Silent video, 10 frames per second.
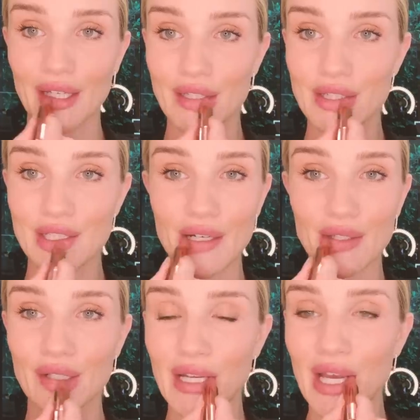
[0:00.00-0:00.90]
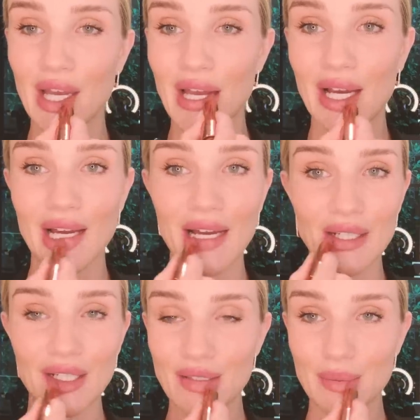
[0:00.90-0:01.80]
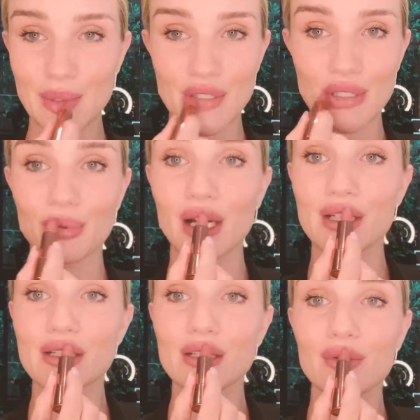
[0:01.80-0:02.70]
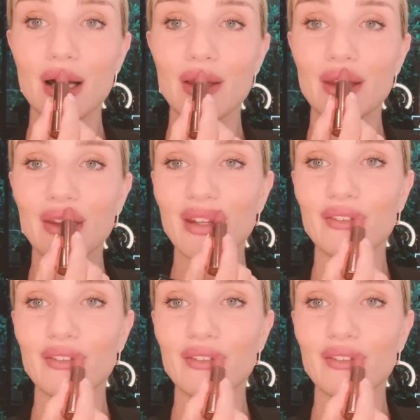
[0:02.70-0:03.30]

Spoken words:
And so I don't have to be too precious about this.